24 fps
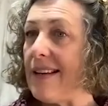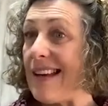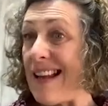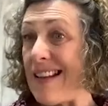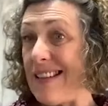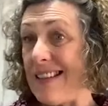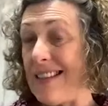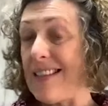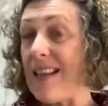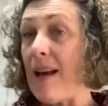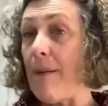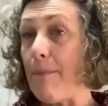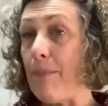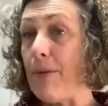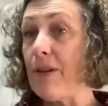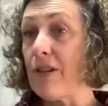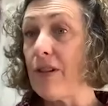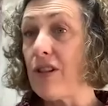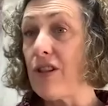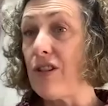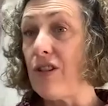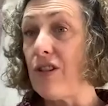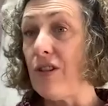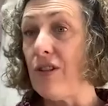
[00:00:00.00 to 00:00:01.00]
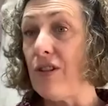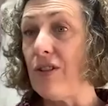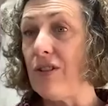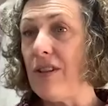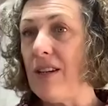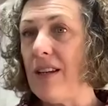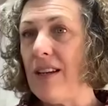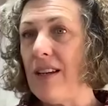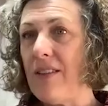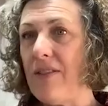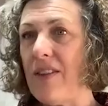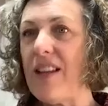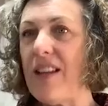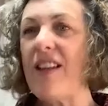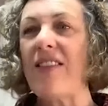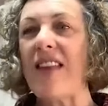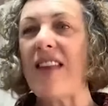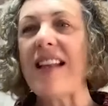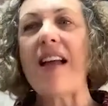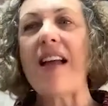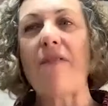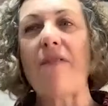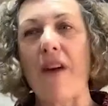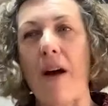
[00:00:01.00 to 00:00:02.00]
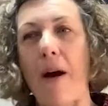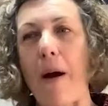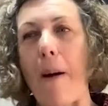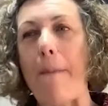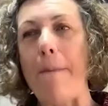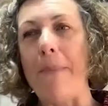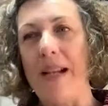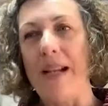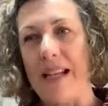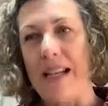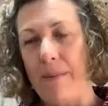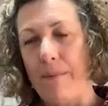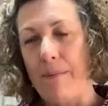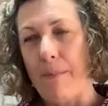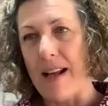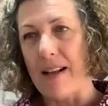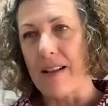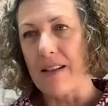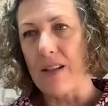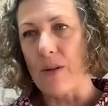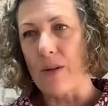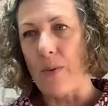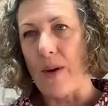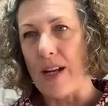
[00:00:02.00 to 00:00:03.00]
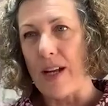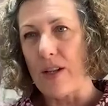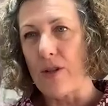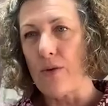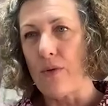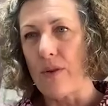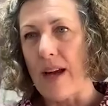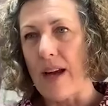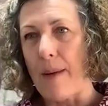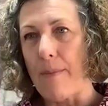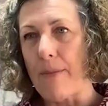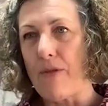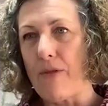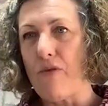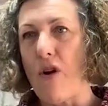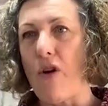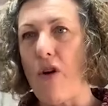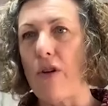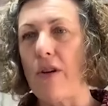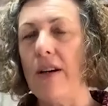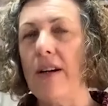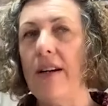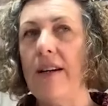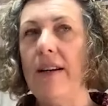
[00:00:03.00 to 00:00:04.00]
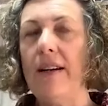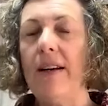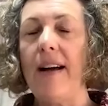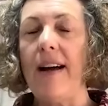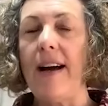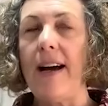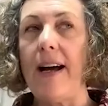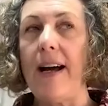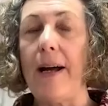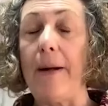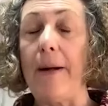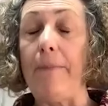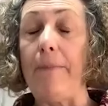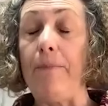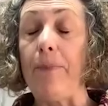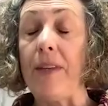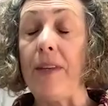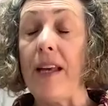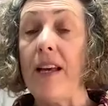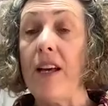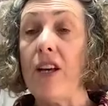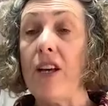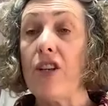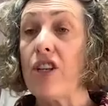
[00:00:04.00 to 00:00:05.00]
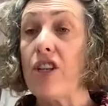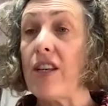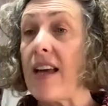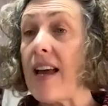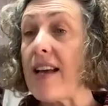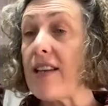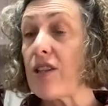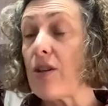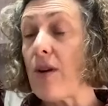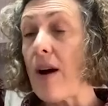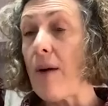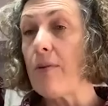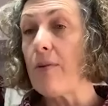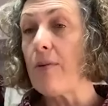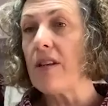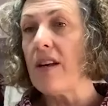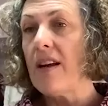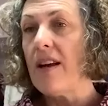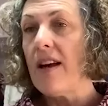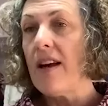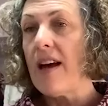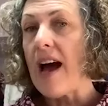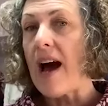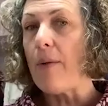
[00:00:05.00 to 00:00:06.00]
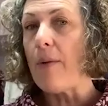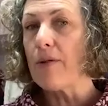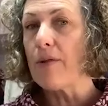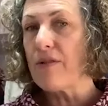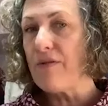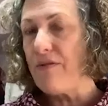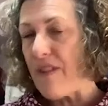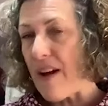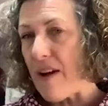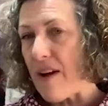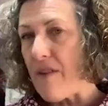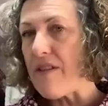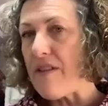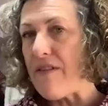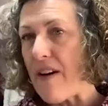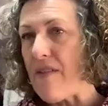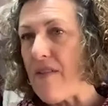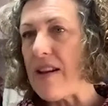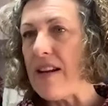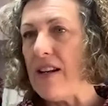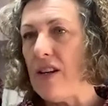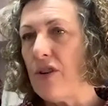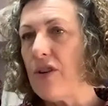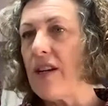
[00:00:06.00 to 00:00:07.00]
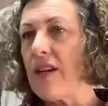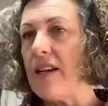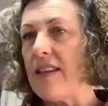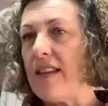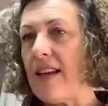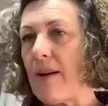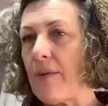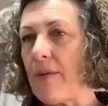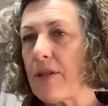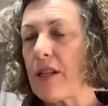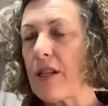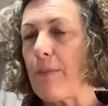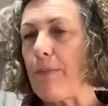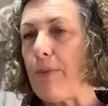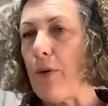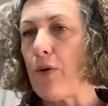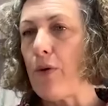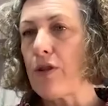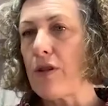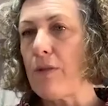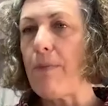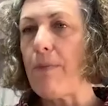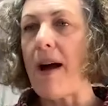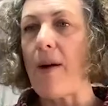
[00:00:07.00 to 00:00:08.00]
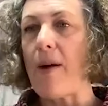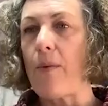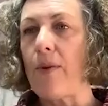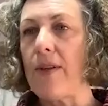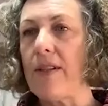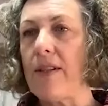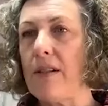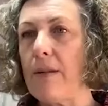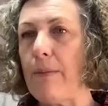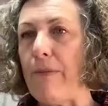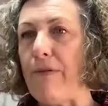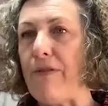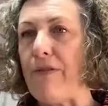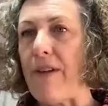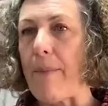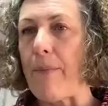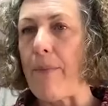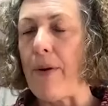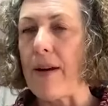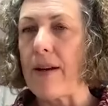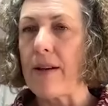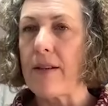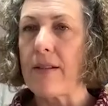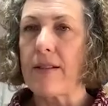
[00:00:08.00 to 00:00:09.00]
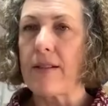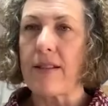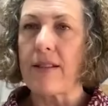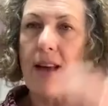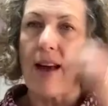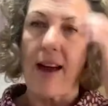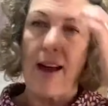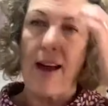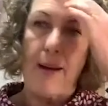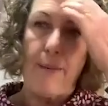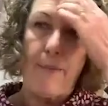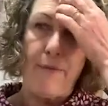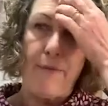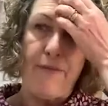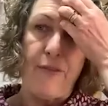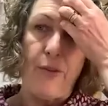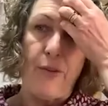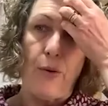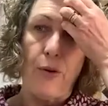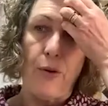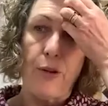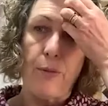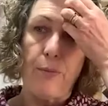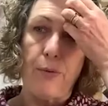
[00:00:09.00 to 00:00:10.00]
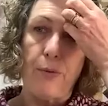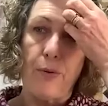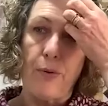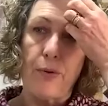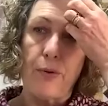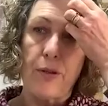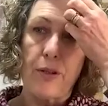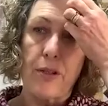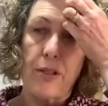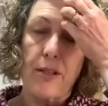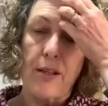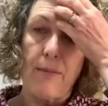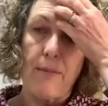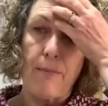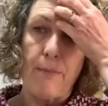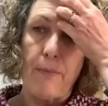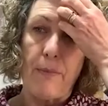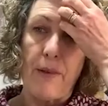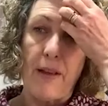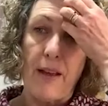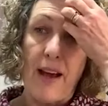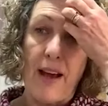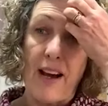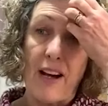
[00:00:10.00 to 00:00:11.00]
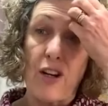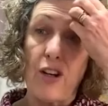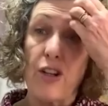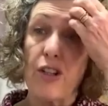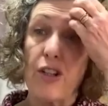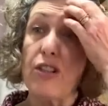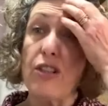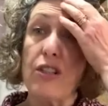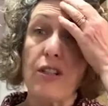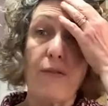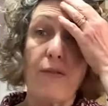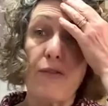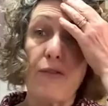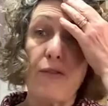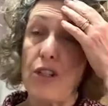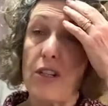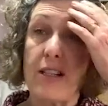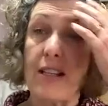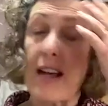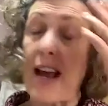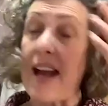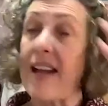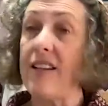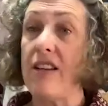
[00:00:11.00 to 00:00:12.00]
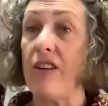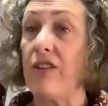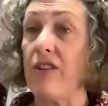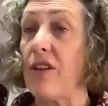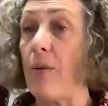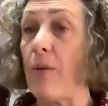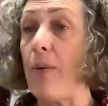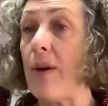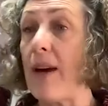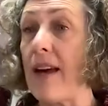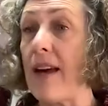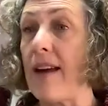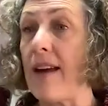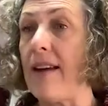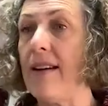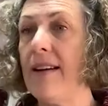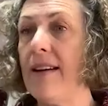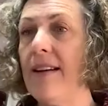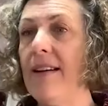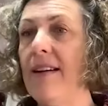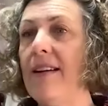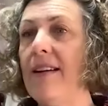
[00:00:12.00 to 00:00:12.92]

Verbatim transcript: getting samples done, then they're never a million miles away, don't get me wrong. Um, so yeah, so I was I was very, very lucky that I was supported by Wyndham Fabrics um, for the books, and I couldn't have done it any other way